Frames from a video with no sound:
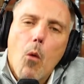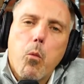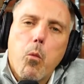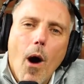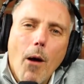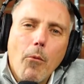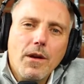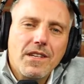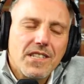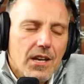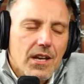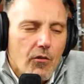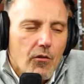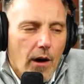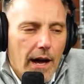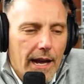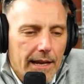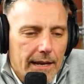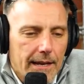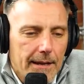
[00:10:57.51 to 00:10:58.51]
What was it
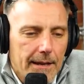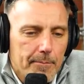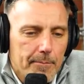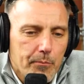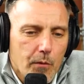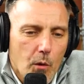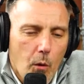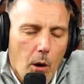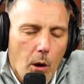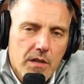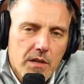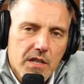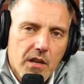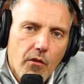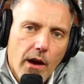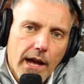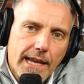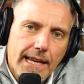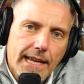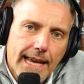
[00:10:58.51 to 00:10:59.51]
like? What was
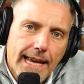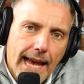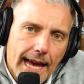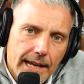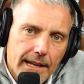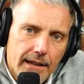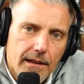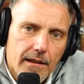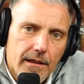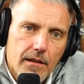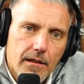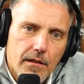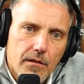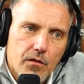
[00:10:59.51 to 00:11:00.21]
it like getting